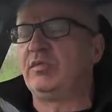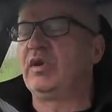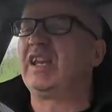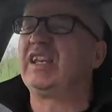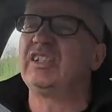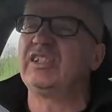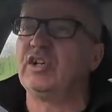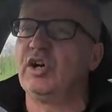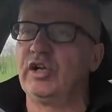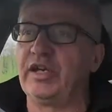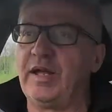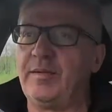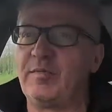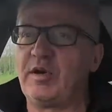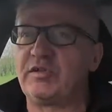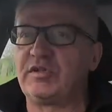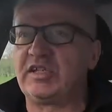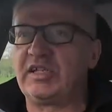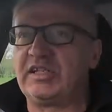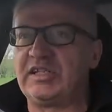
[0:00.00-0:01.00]
Well, it's not an
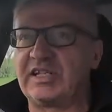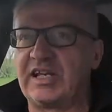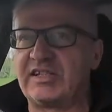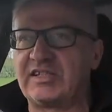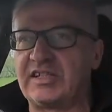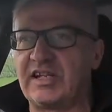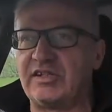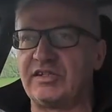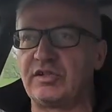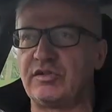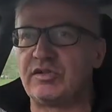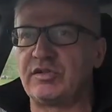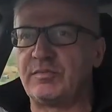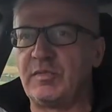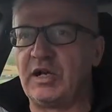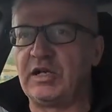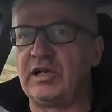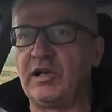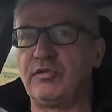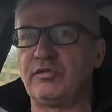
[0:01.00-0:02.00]
MOT test centre, it's
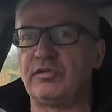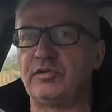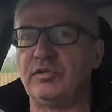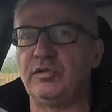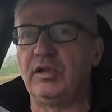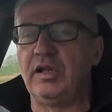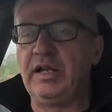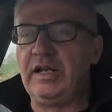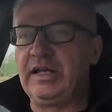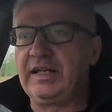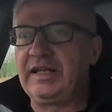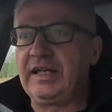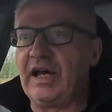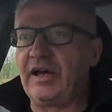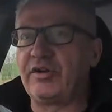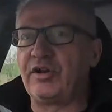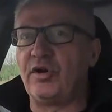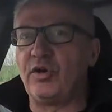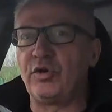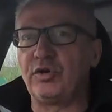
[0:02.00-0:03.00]
my local
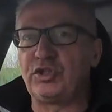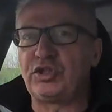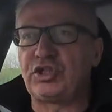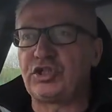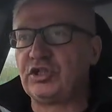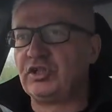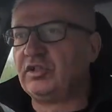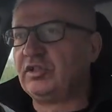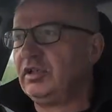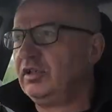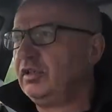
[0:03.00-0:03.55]
garage.